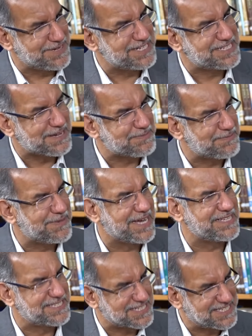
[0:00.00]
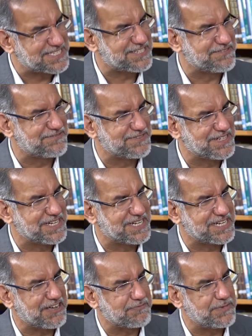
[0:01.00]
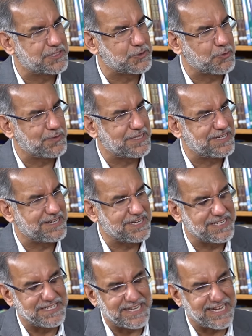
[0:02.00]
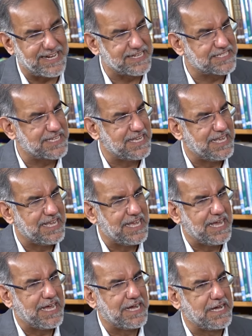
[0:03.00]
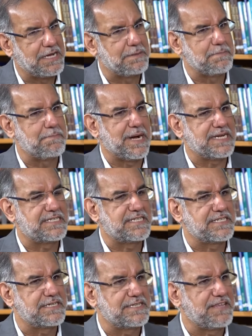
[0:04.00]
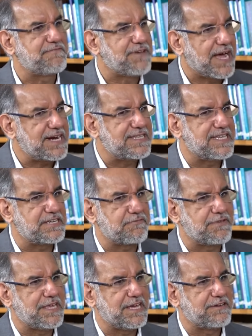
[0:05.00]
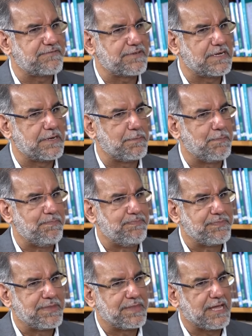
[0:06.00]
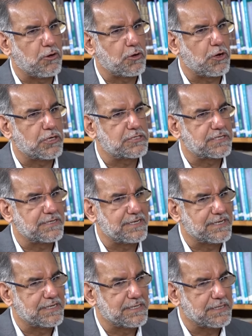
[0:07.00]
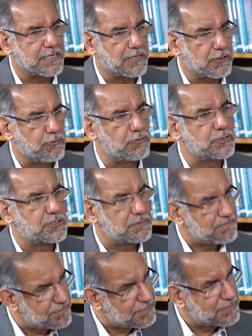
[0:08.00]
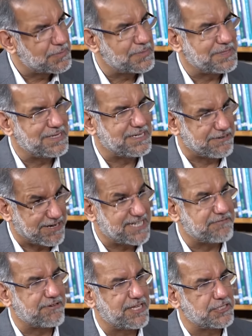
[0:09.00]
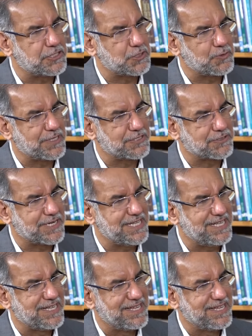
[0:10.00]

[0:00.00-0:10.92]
built up by successive governments over the decades. But the fact that we have now got close, direct relations with Israel,